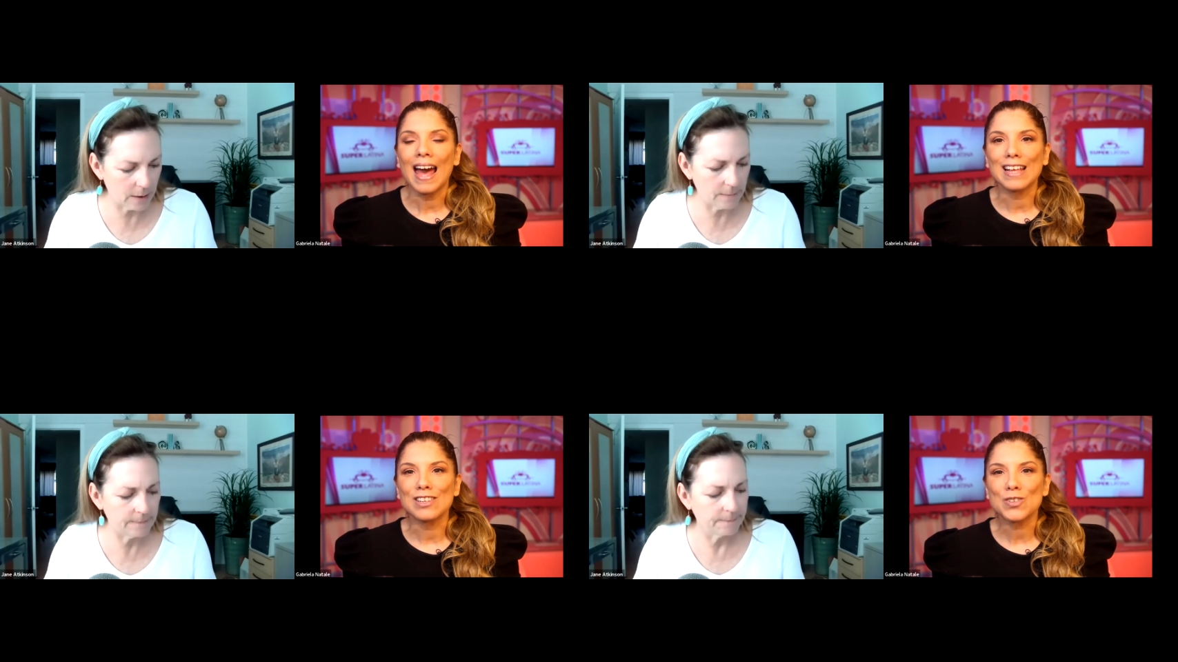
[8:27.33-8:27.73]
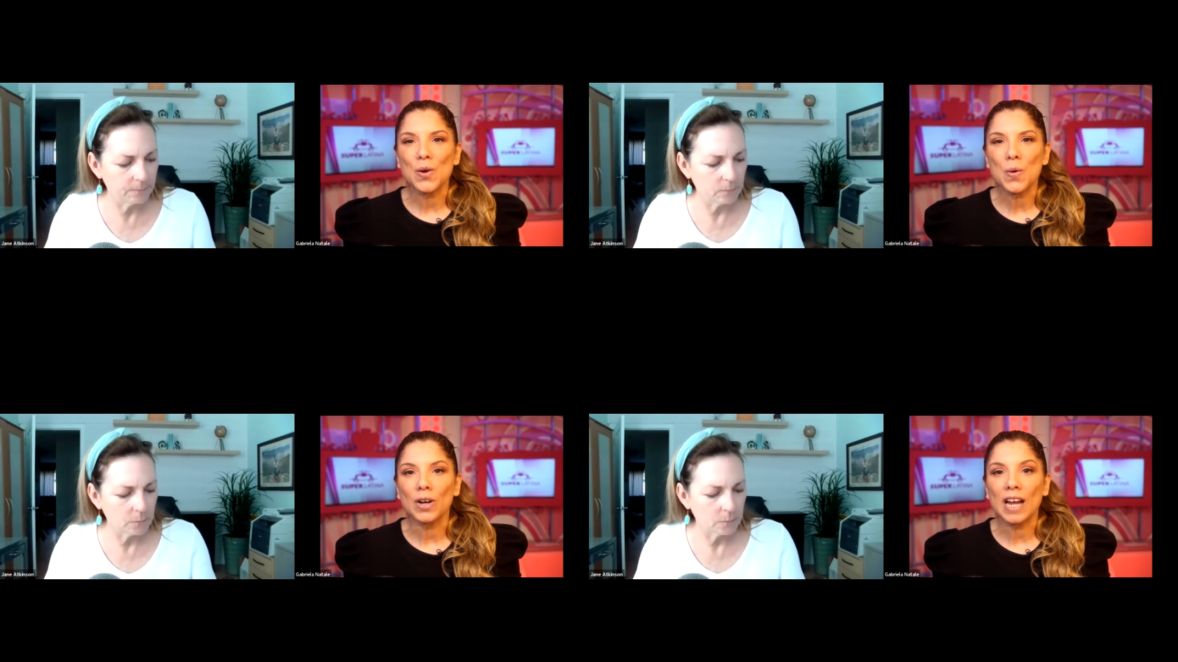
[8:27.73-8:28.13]
Speaker 1: And
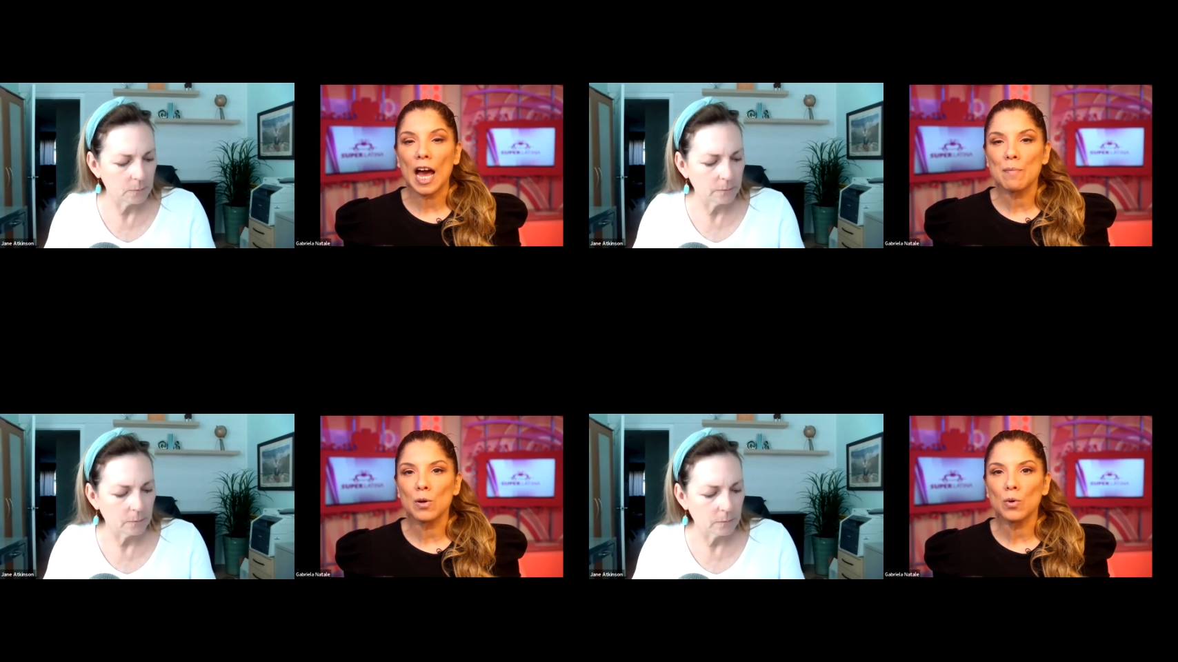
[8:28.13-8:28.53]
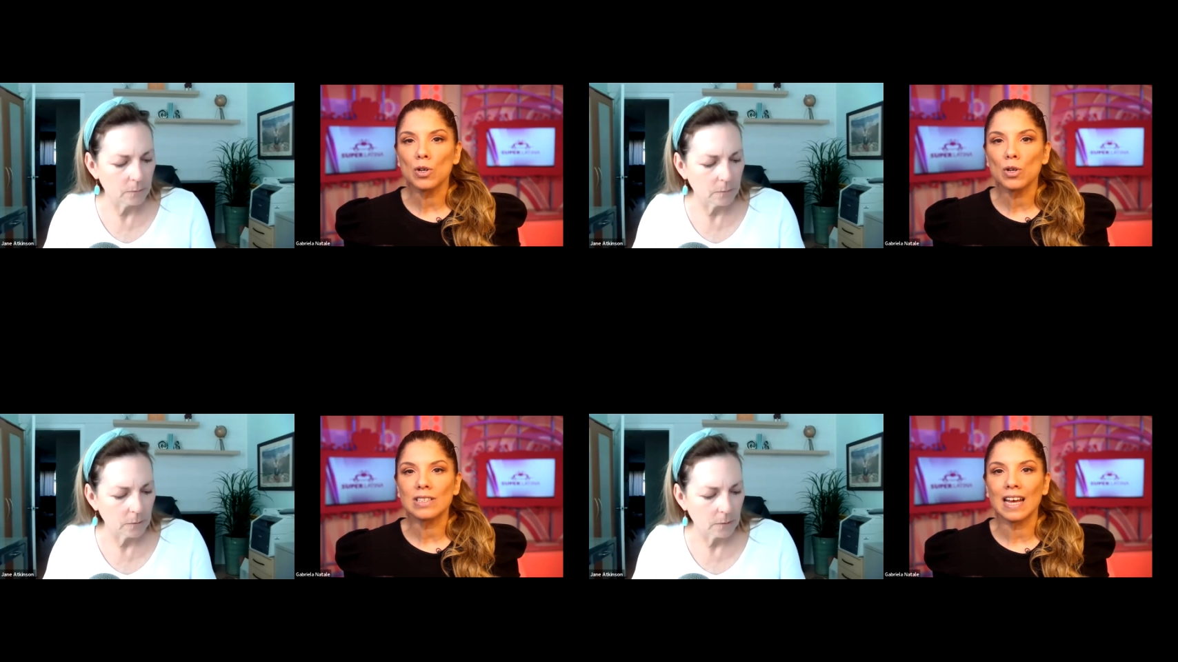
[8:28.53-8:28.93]
so what happened
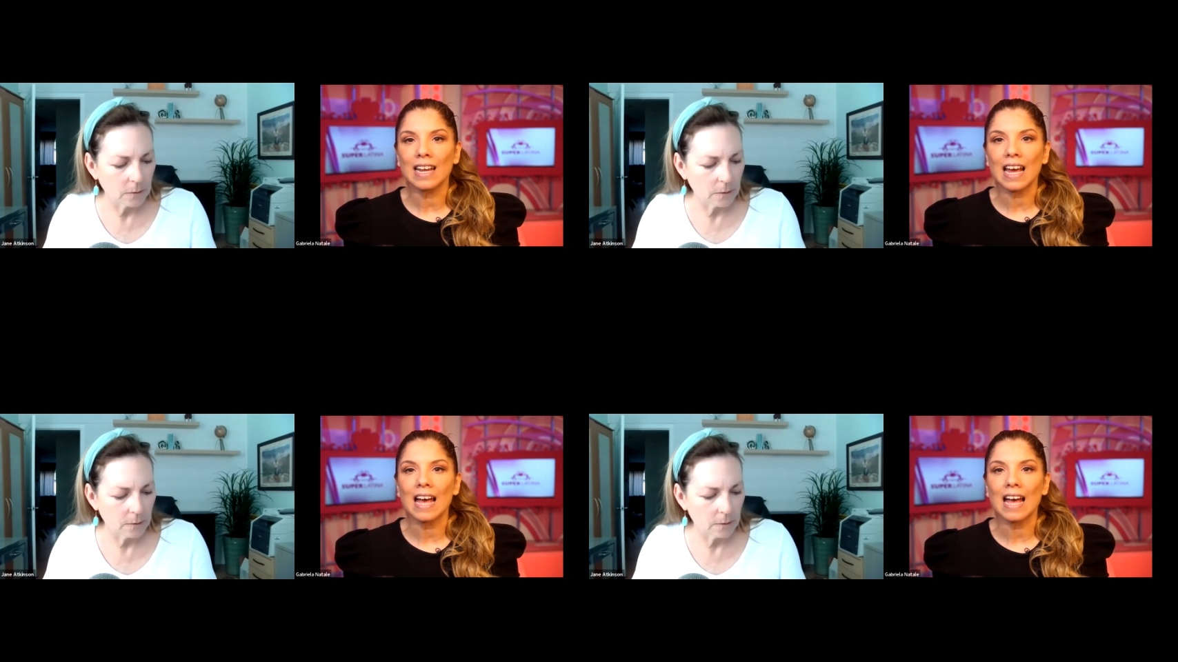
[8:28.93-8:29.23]
was that